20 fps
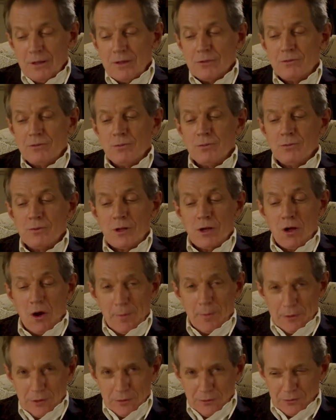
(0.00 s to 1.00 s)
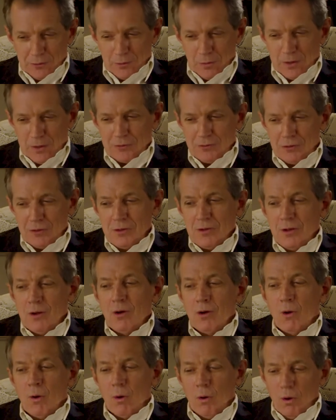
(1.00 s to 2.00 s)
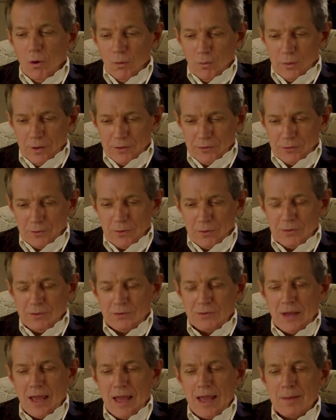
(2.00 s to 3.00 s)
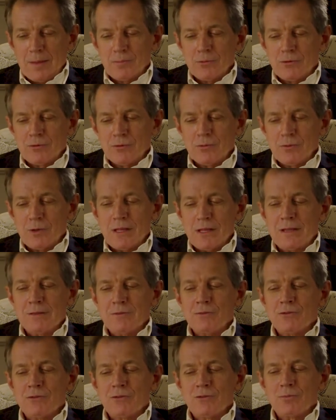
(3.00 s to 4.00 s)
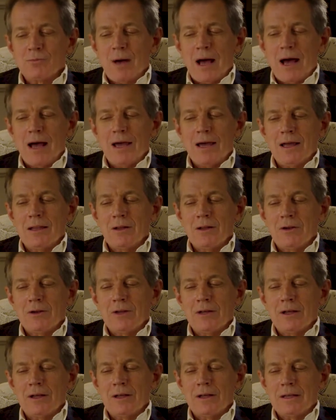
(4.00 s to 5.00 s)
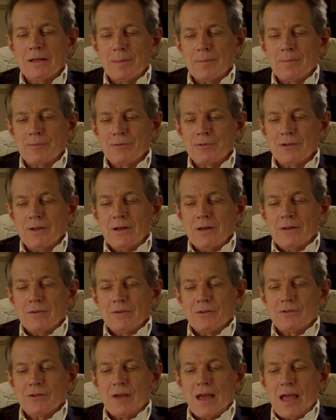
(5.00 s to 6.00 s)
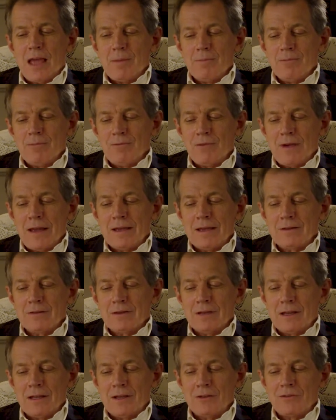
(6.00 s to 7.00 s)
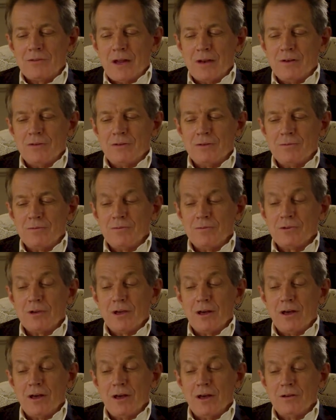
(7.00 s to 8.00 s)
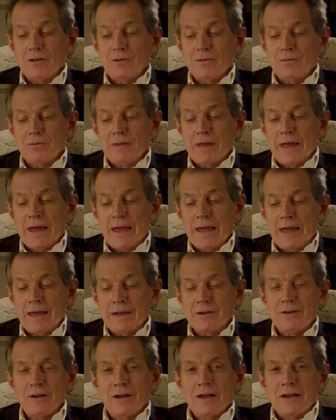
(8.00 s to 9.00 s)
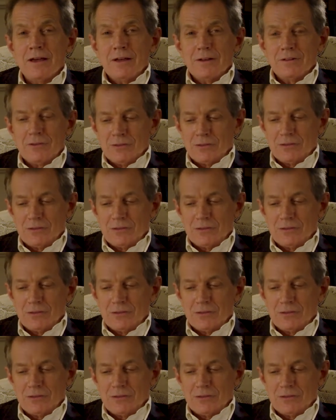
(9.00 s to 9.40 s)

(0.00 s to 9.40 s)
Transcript: to the commonest question, always with the same serene smile on her lips, the same vacantly attentive turn of the head, the